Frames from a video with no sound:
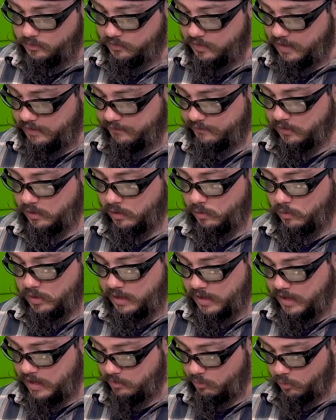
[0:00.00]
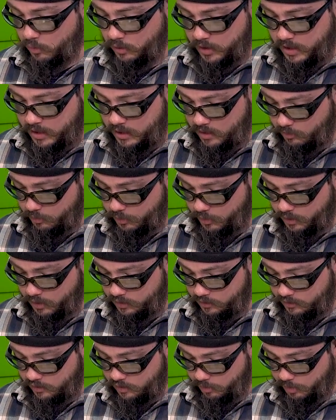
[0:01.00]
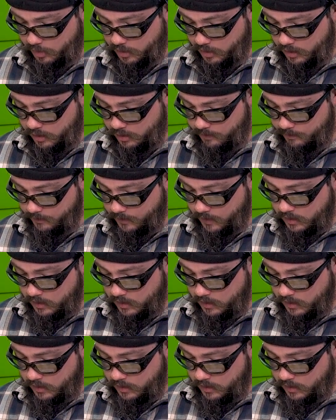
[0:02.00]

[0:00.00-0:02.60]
Definitely would have had more heat input into the part.